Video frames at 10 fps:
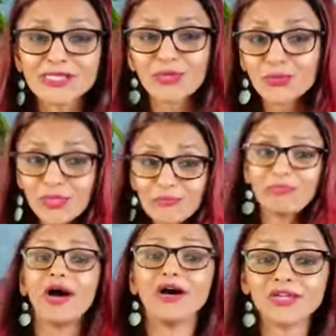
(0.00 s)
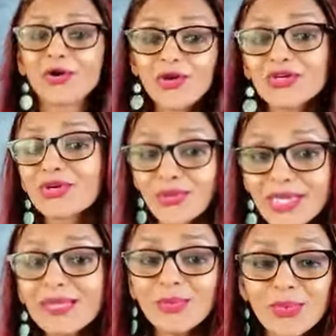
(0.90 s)
So willpower, not a
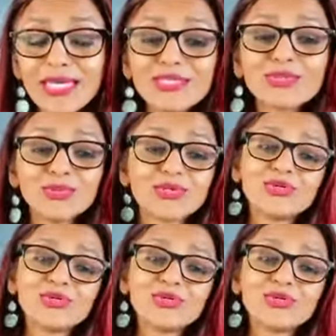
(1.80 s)
great way to